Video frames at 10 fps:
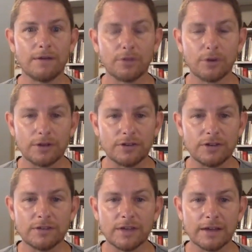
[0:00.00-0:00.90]
30
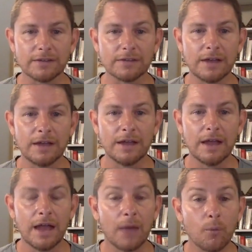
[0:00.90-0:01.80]
cheesecakes.
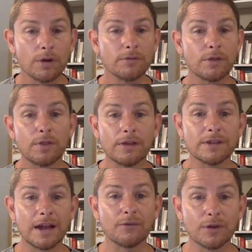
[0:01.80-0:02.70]
And one of the things that
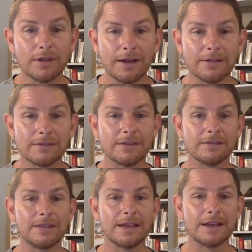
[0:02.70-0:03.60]
I've realized
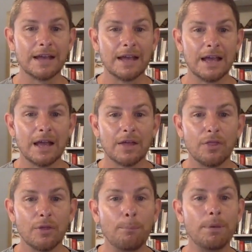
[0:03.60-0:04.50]
is that
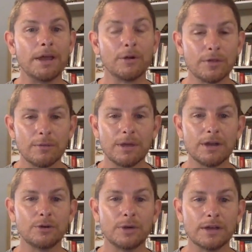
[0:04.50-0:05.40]
the bigger the
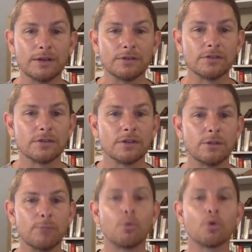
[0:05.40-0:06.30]
menu is,
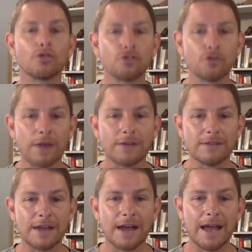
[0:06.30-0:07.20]
the more stress
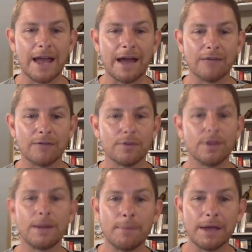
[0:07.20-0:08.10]
that I have
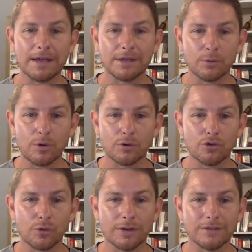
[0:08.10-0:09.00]
that I'm making the wrong
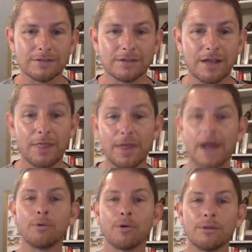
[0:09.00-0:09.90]
choice, that
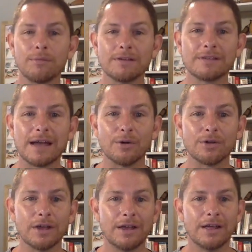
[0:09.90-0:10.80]
I'm going to miss
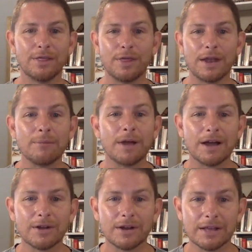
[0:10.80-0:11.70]
out, that I'm
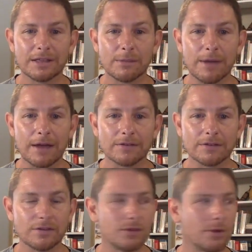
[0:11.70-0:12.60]
not going to get the best.
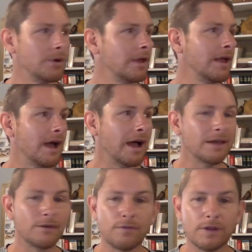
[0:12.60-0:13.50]
And so I
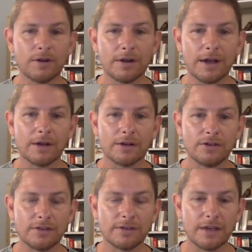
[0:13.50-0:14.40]
have figured it out at
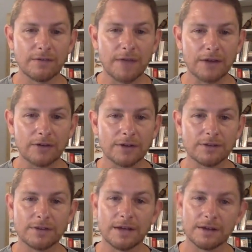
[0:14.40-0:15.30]
Cheesecake Factory.
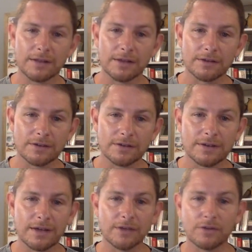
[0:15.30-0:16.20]
It's down to this. It's
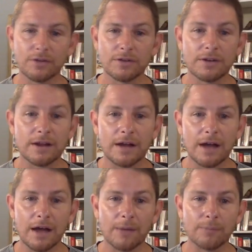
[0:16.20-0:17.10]
down to the
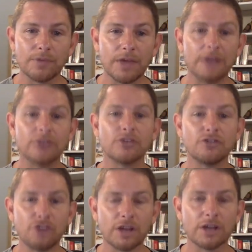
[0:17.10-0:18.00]
um, Cajun
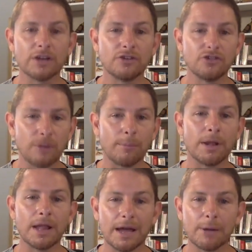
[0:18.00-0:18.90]
chicken
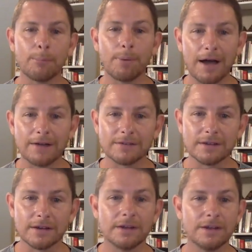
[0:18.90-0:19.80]
jambalaya
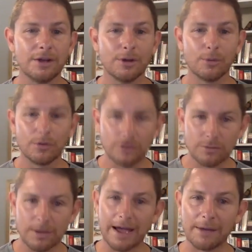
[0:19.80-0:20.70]
pasta which
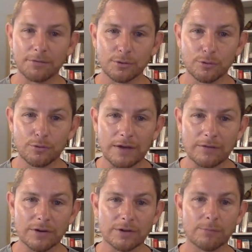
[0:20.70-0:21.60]
is my absolute
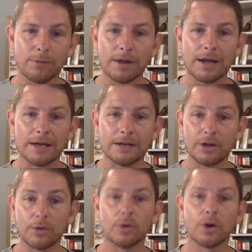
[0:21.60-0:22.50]
favorite, but I
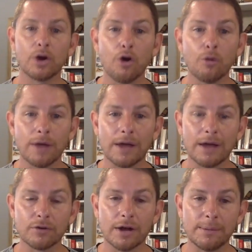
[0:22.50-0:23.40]
go into a coma
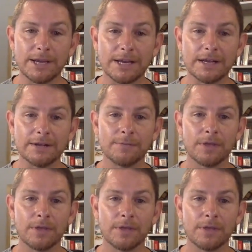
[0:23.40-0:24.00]
after I'm eating